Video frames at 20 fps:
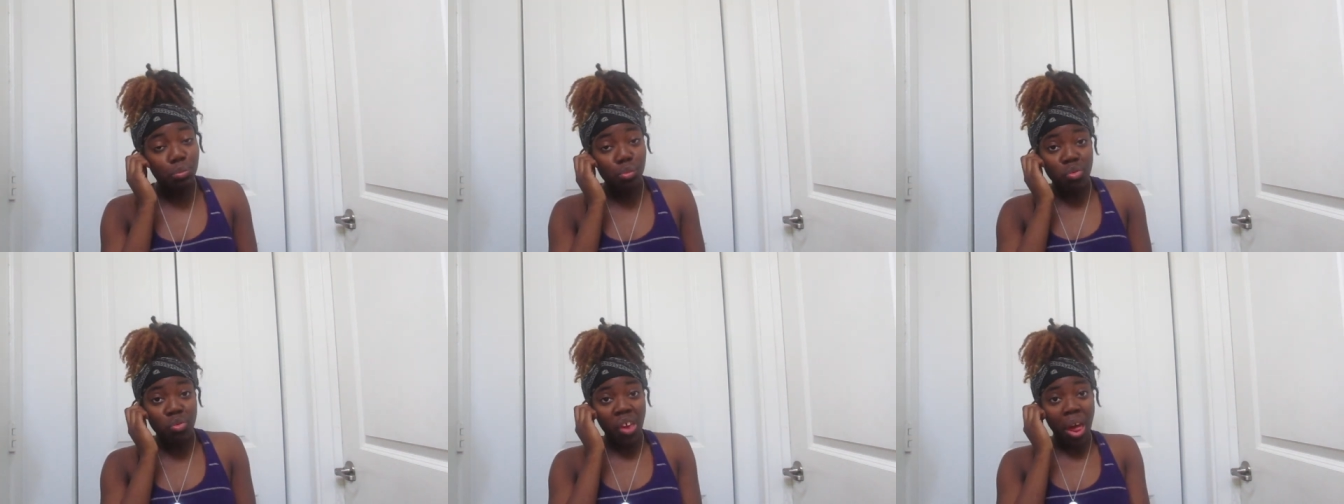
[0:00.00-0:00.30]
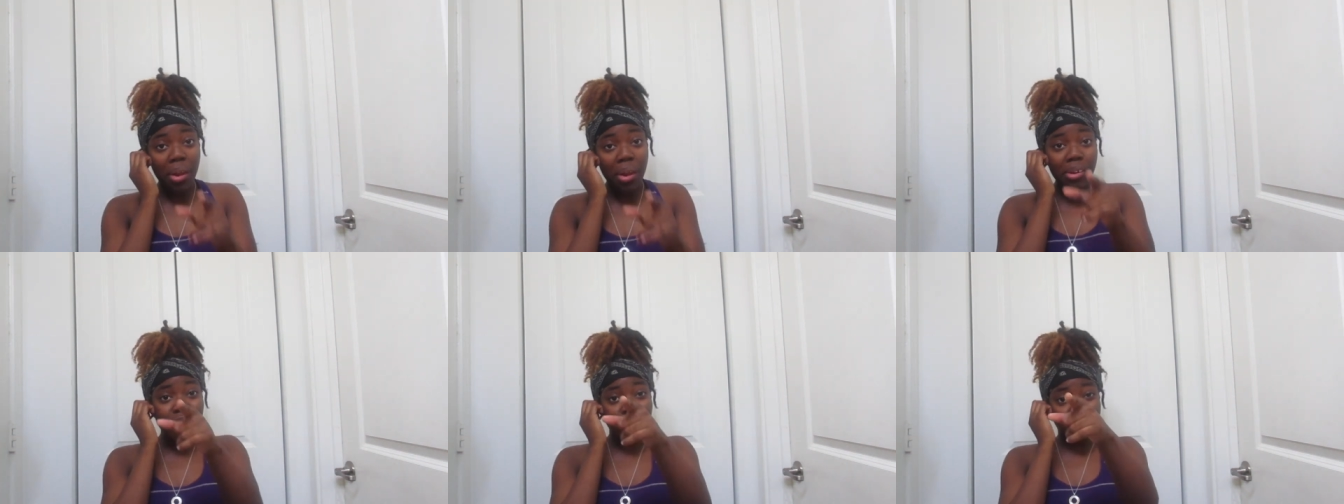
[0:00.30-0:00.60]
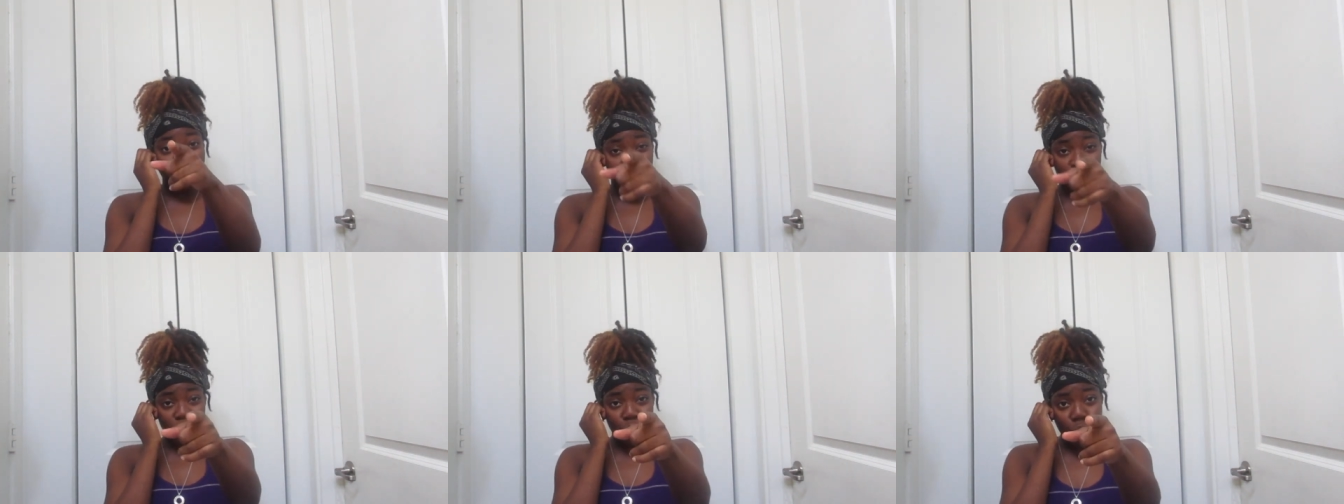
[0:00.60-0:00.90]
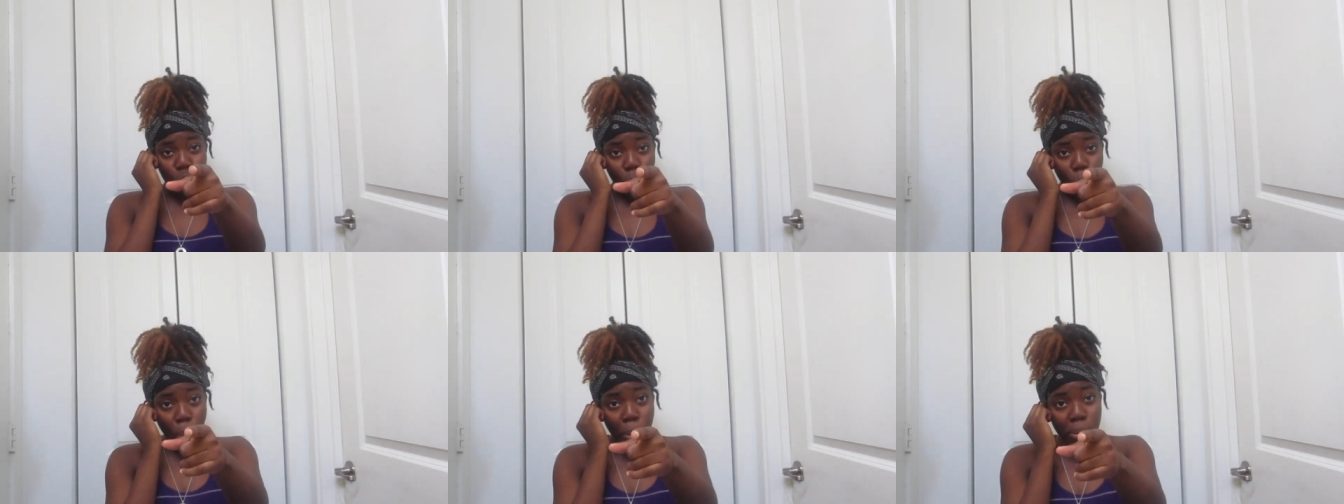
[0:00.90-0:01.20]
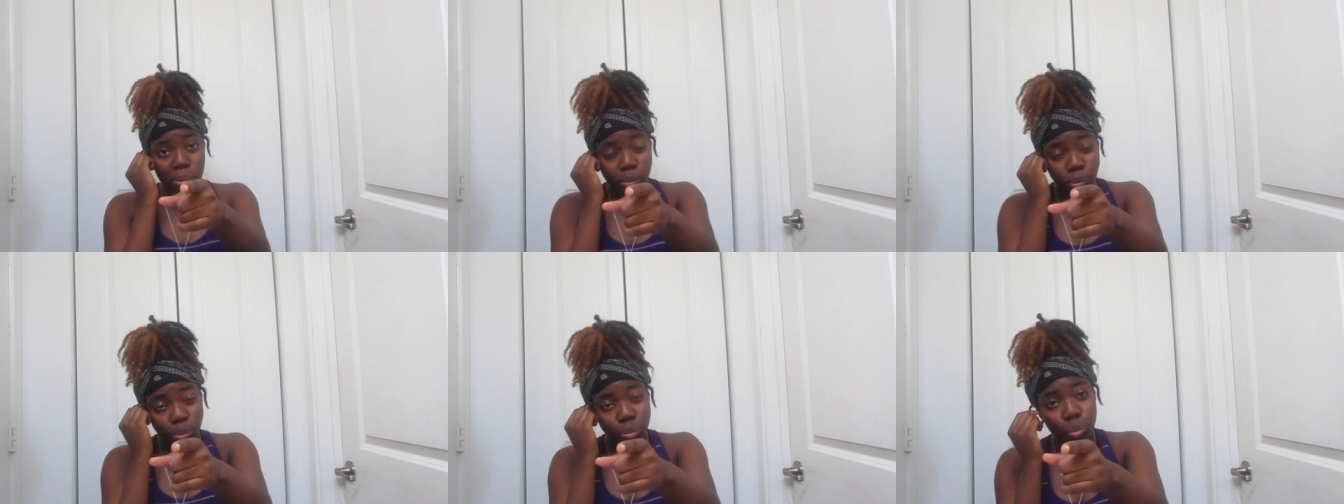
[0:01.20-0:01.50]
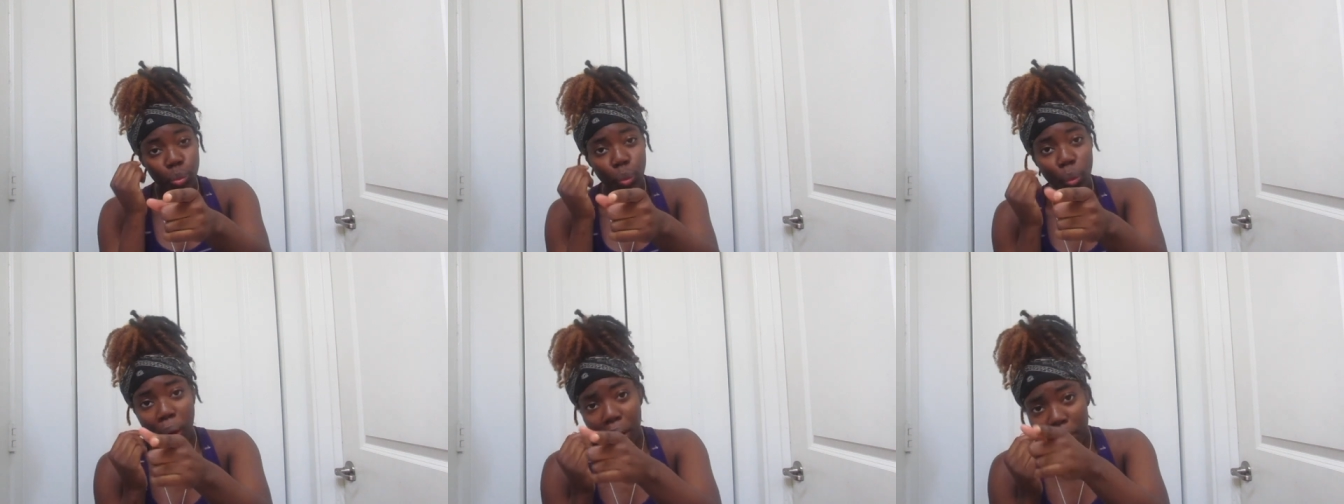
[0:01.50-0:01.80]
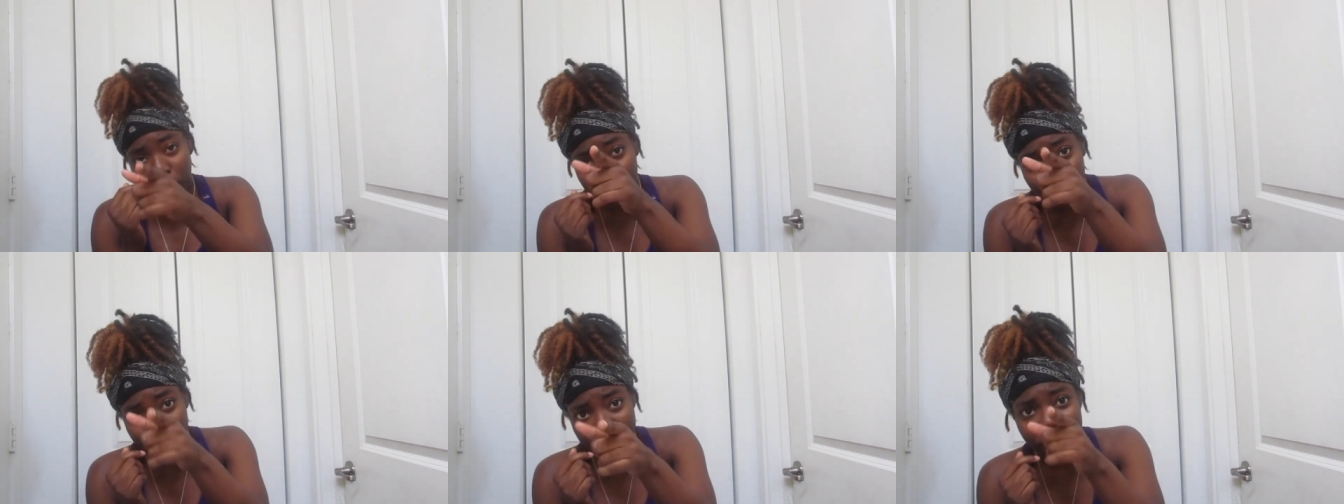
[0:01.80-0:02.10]
Shout out to you
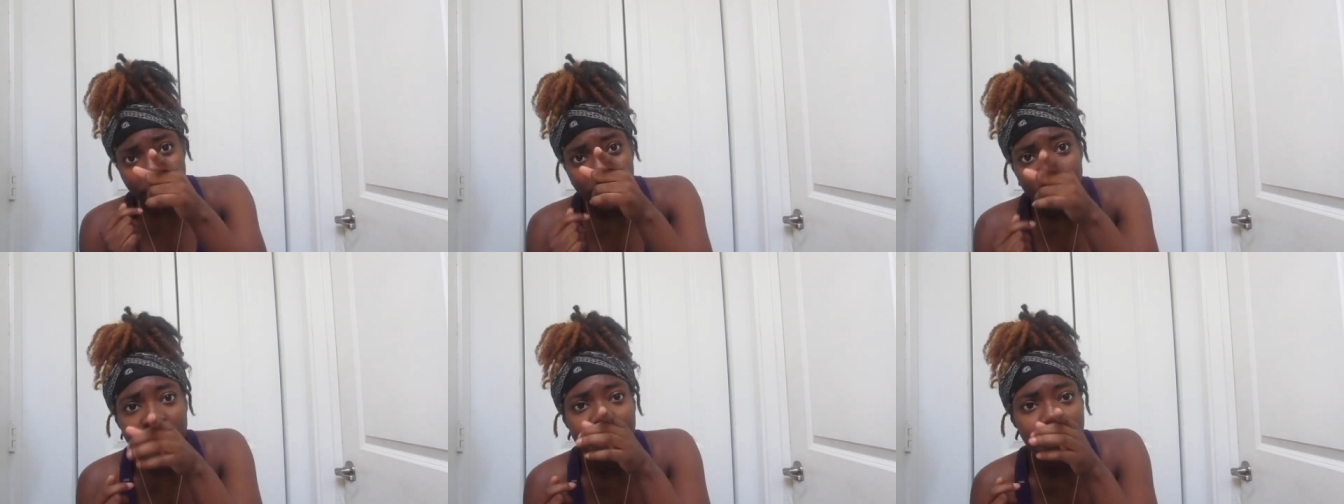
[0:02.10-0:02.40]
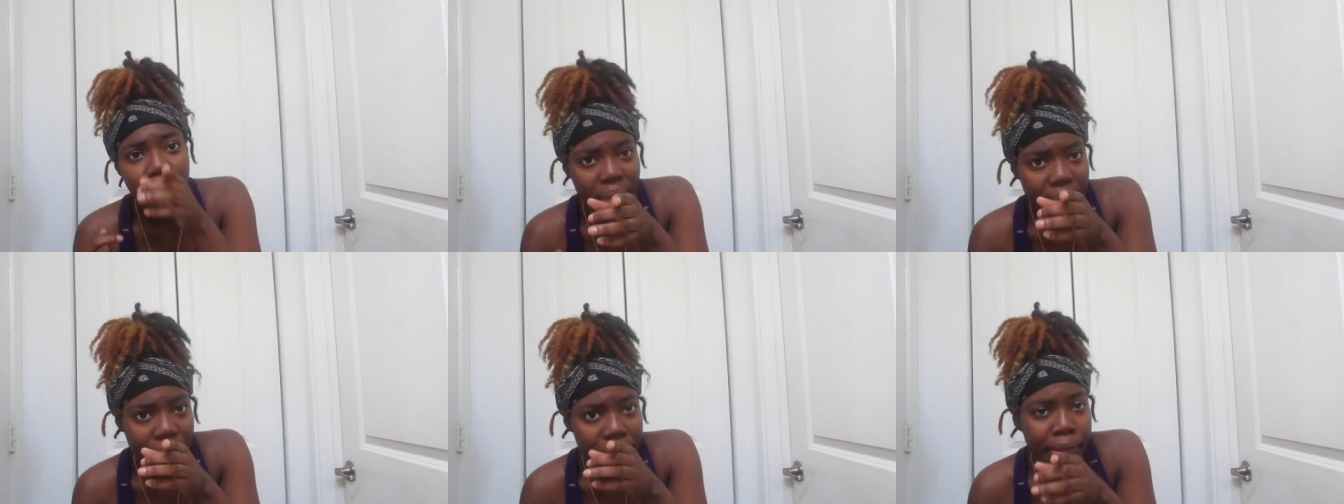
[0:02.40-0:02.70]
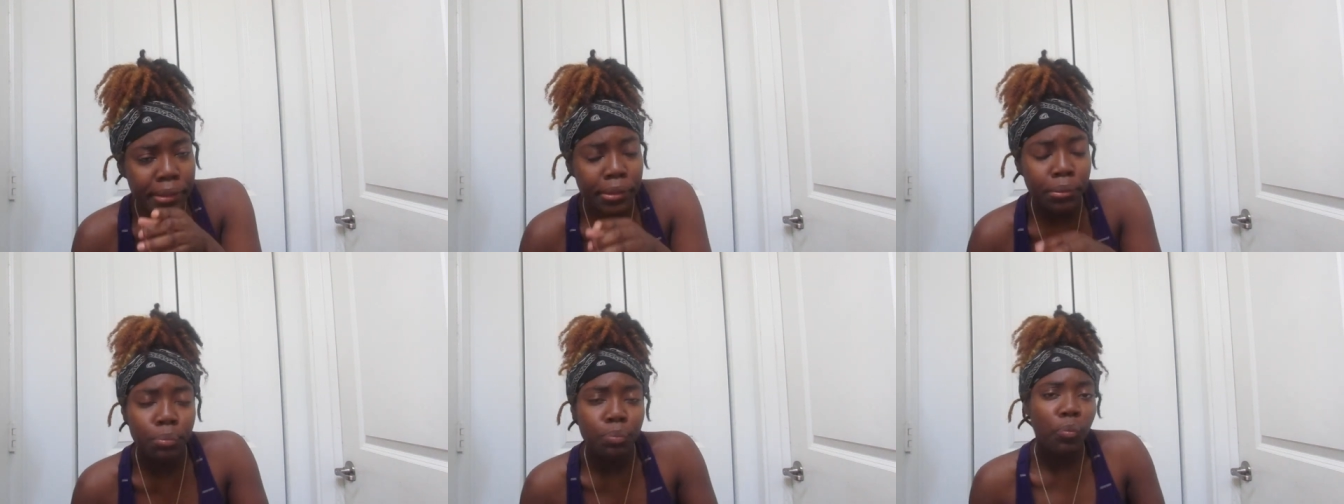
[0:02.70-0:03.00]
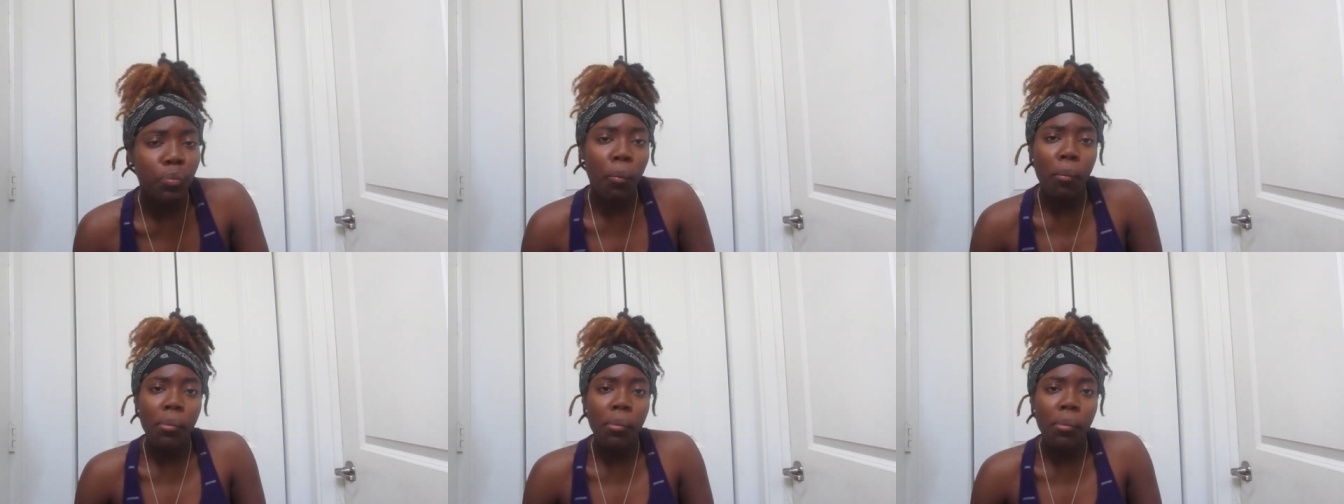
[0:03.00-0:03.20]
if you're watching this video